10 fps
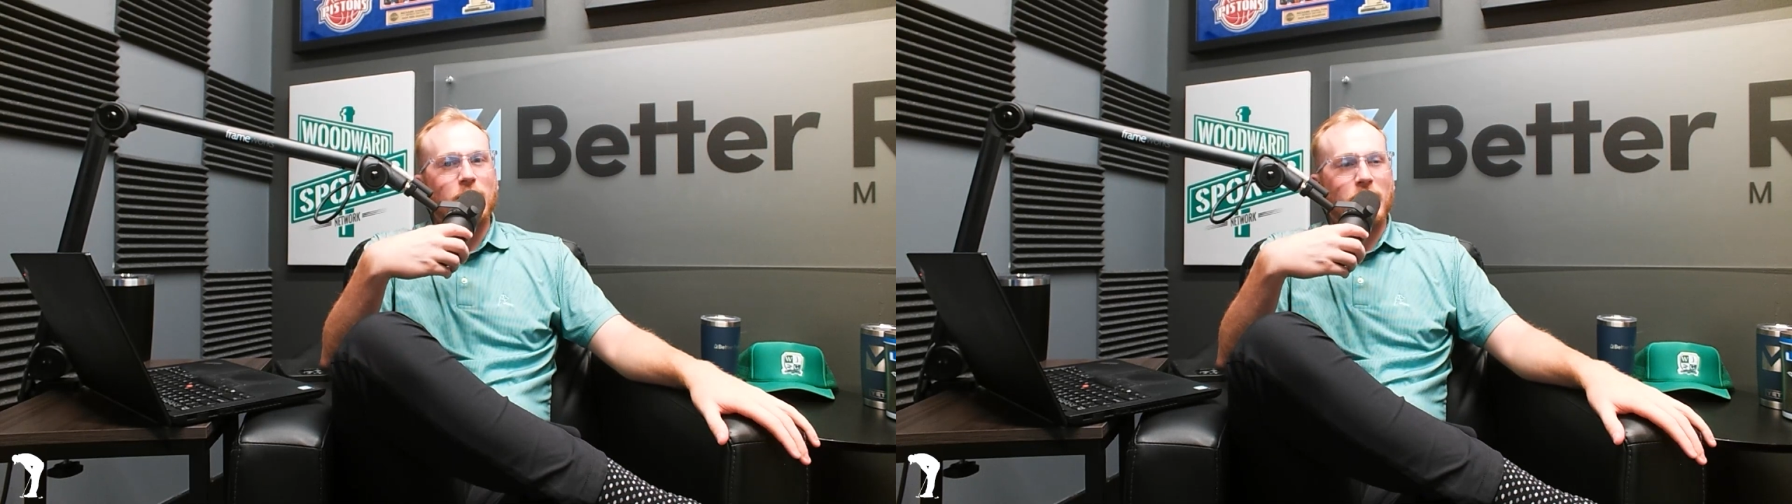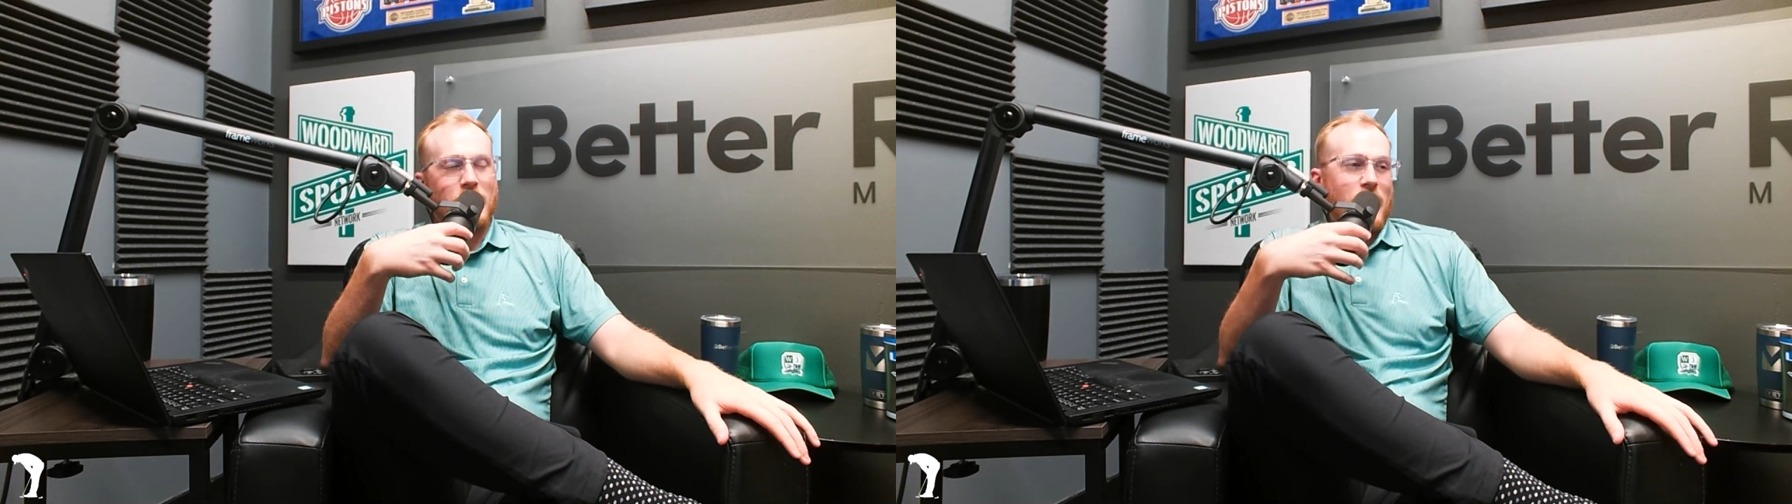
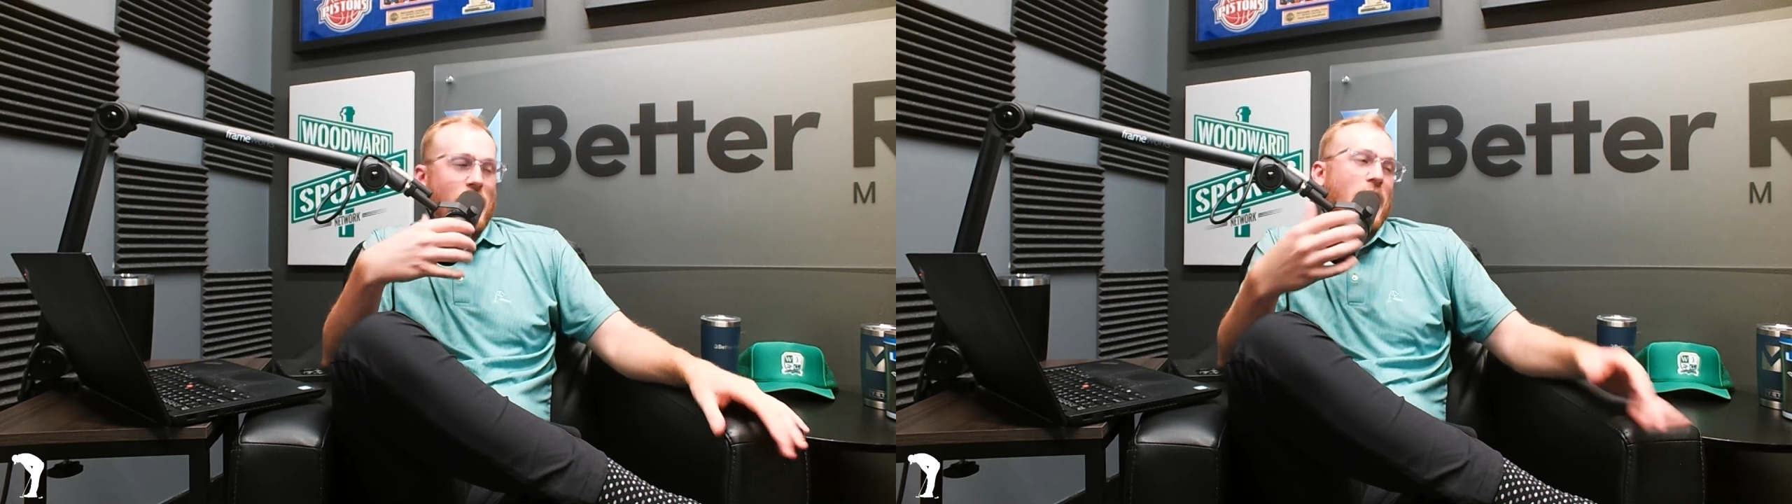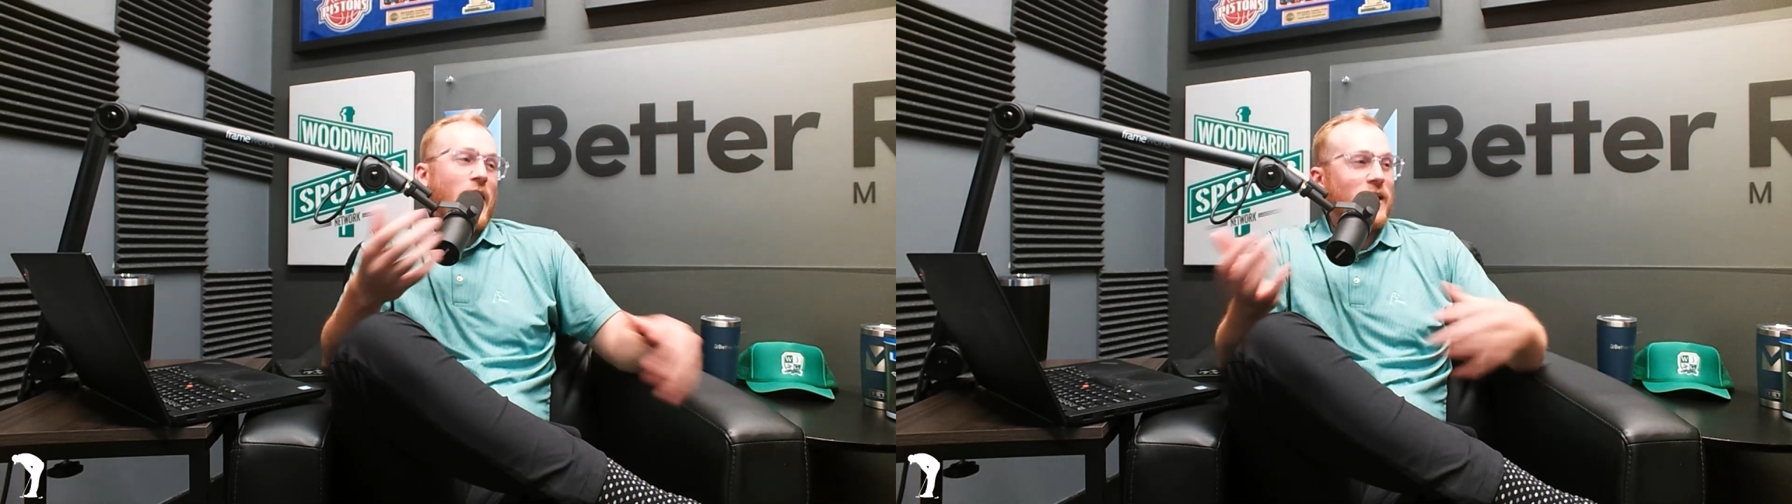But
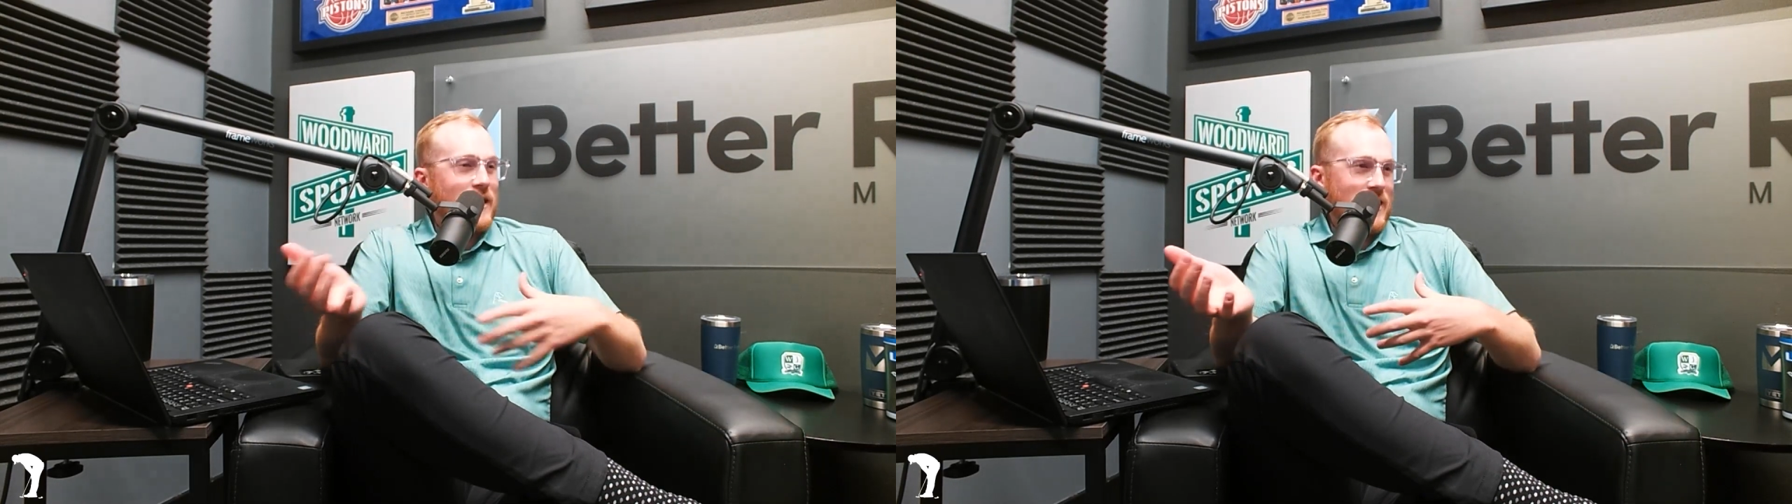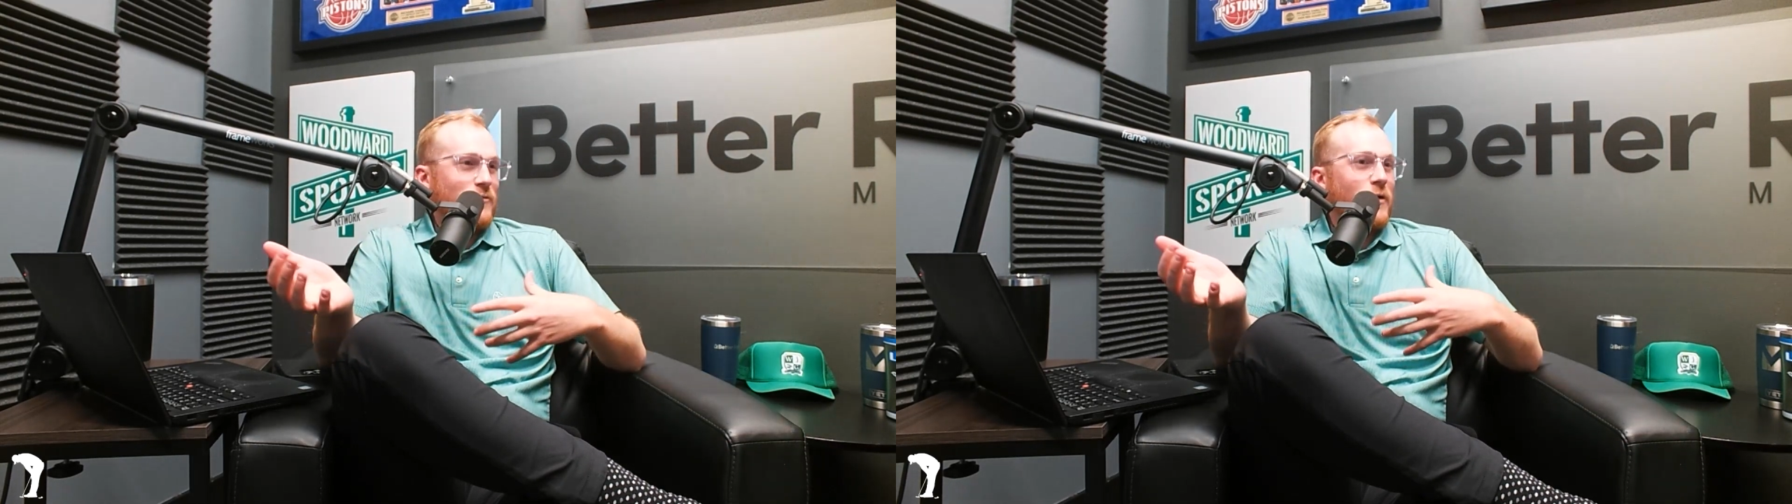I
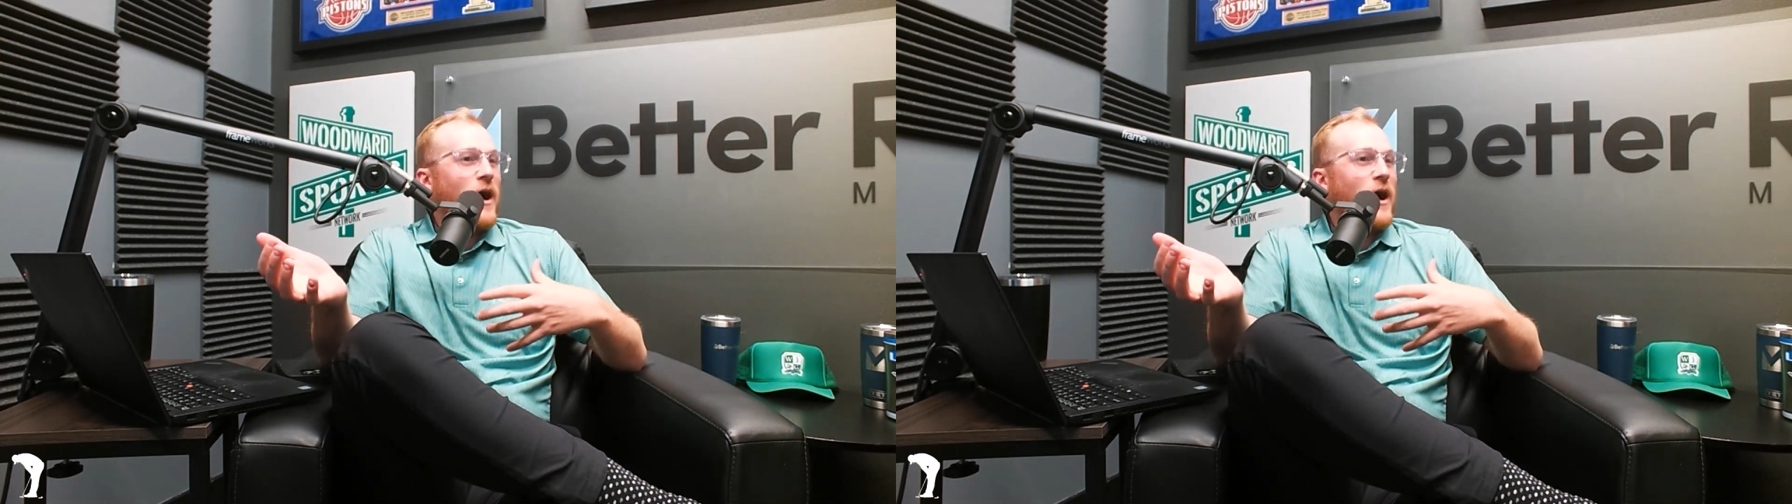kind of